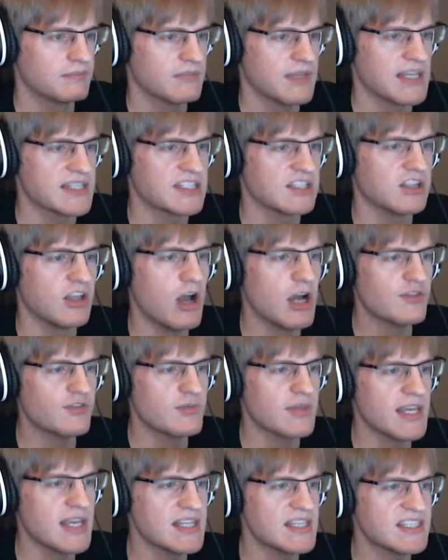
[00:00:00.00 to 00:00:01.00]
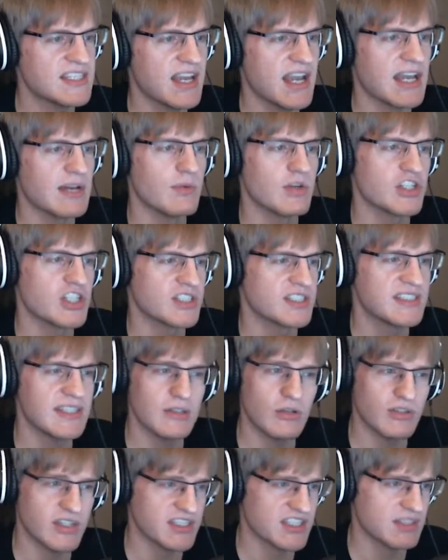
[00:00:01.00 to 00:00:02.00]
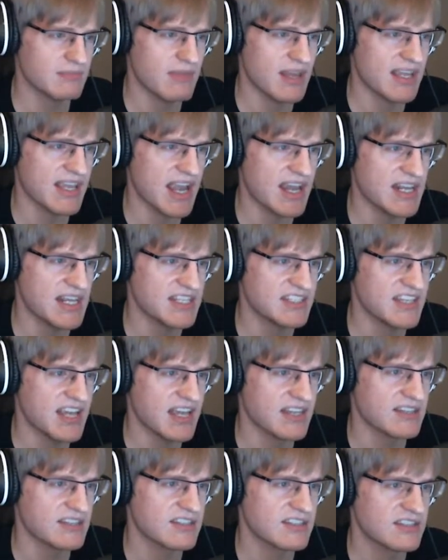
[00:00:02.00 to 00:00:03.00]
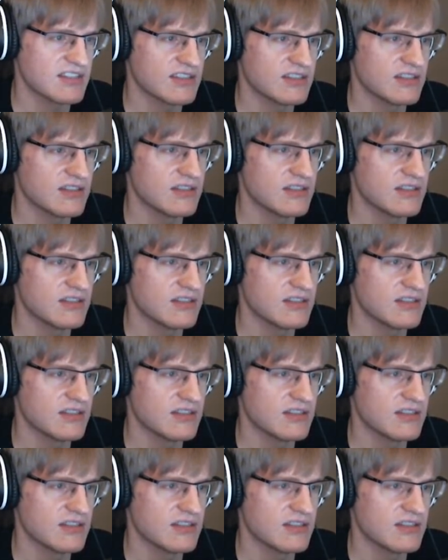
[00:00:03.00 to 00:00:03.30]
It's locked from the inside, which it still doesn't make any sense.